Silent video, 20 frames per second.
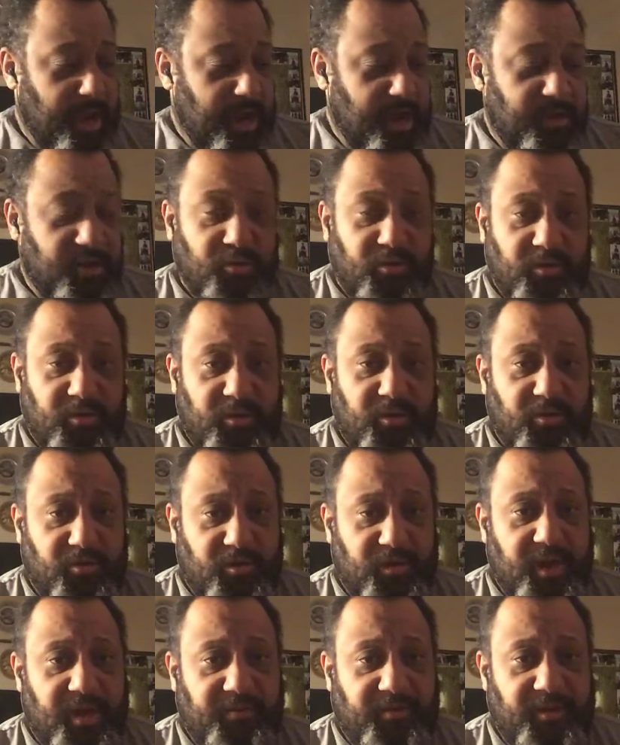You'll
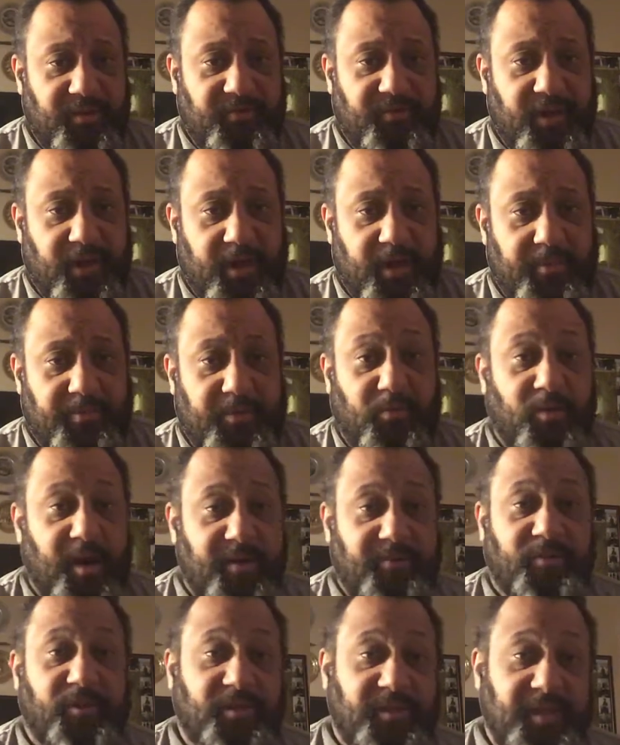definitely fuck up the
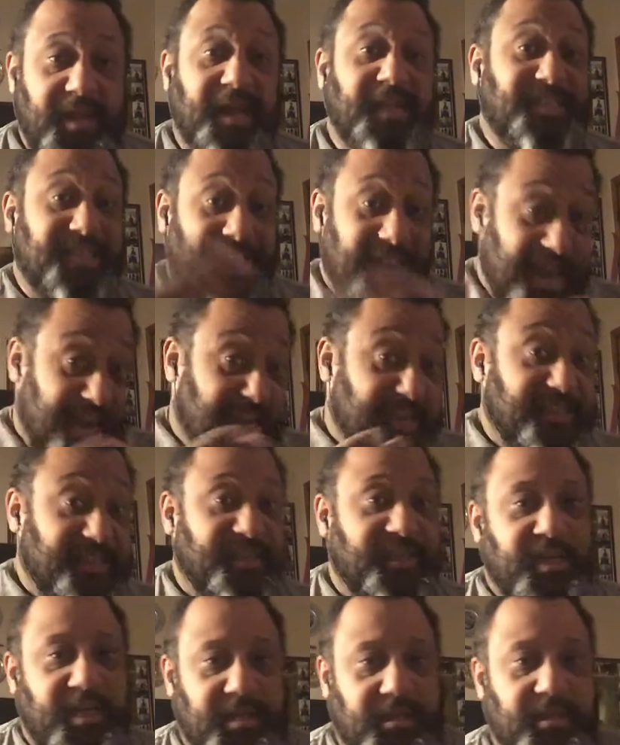rifle, and that is
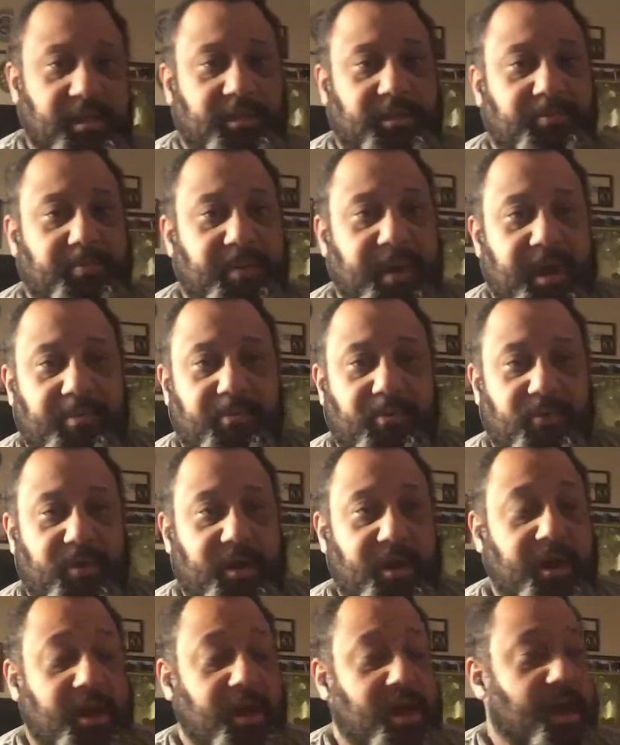in this bad
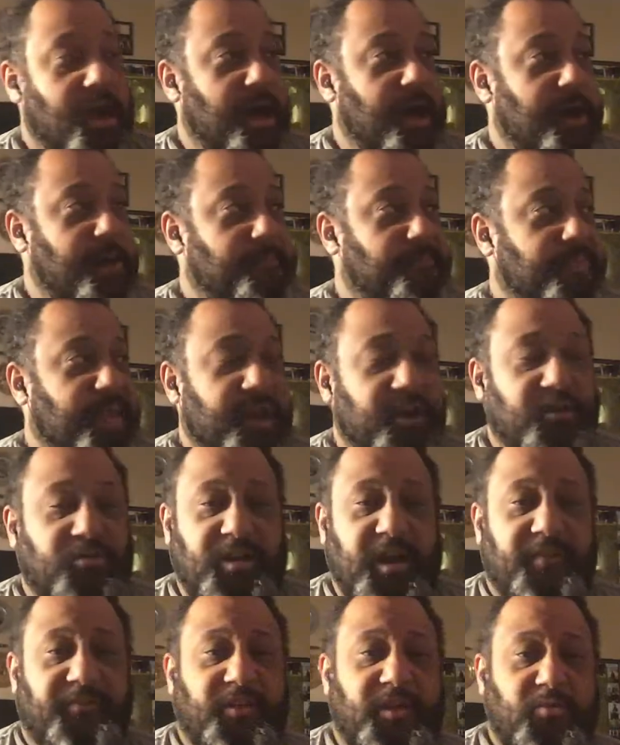boy. And you
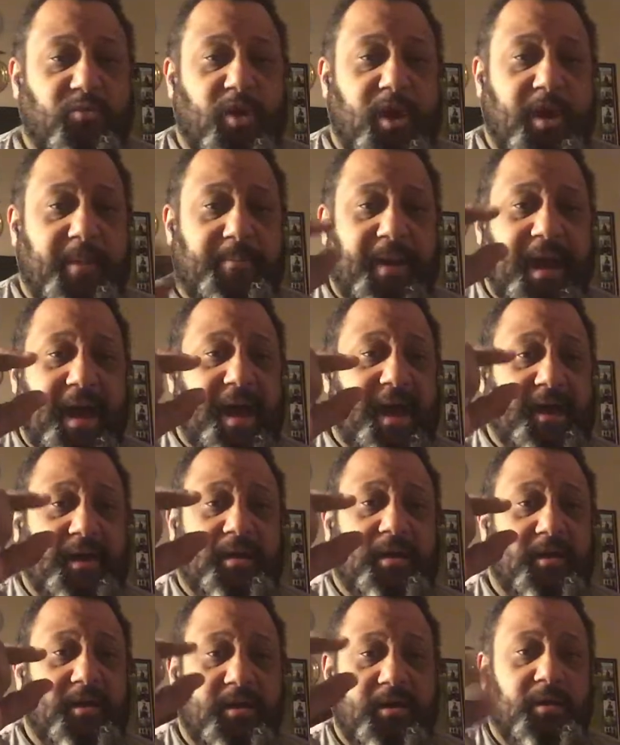definitely want to
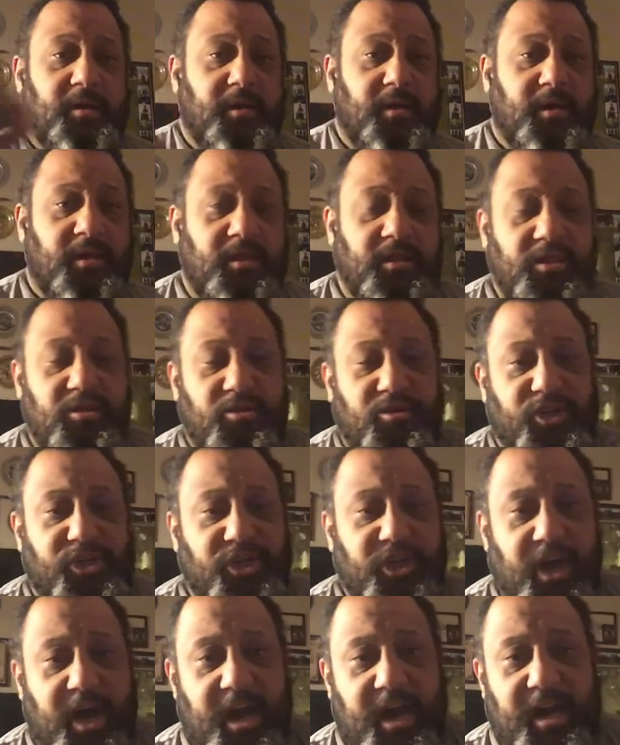pack your
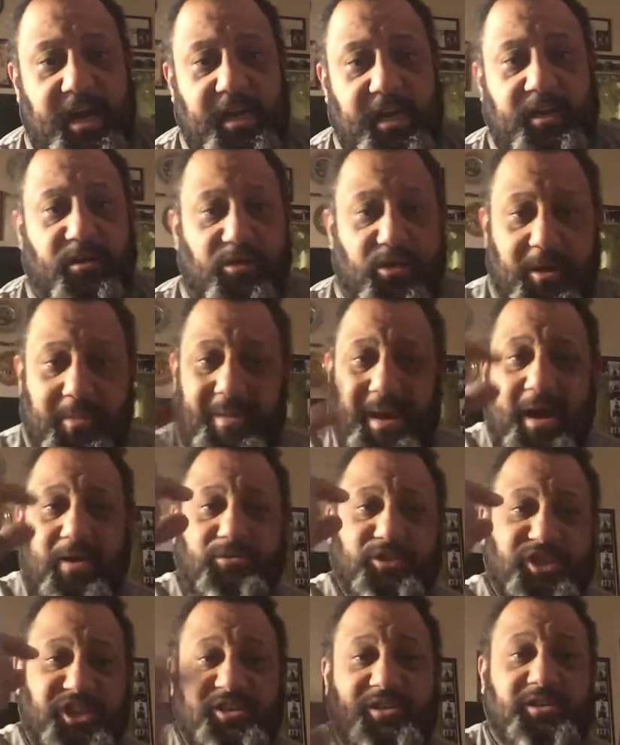shot in little
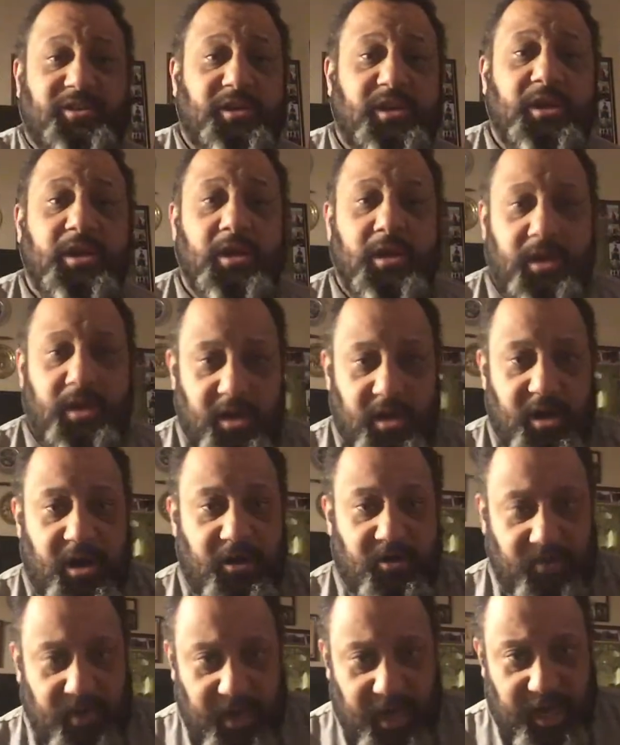pouches. You
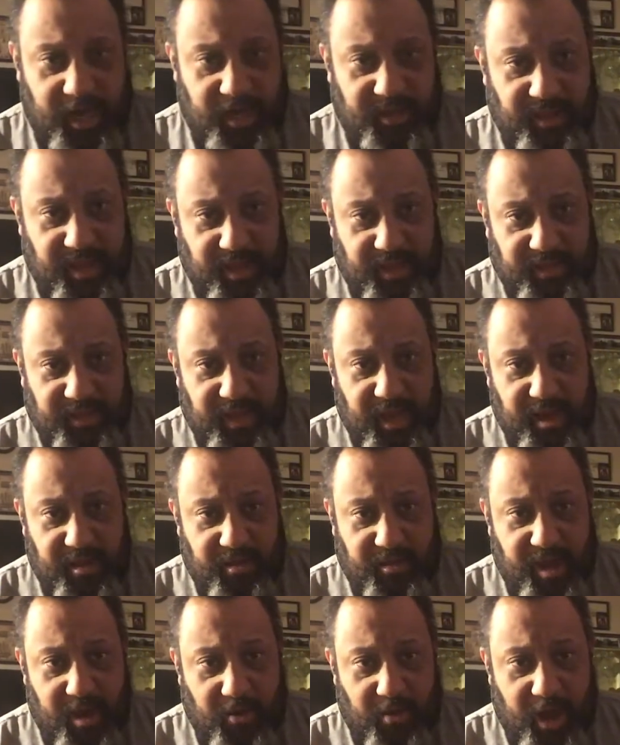know, that
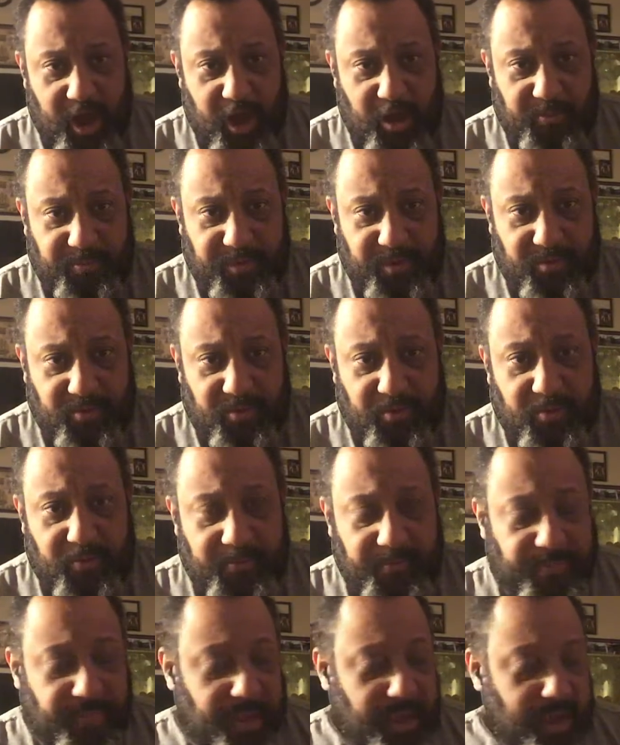will help you.
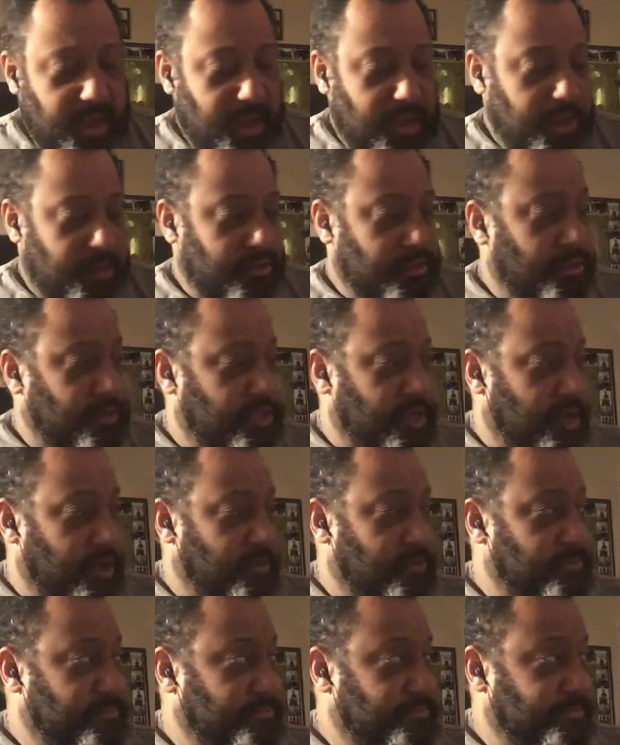So,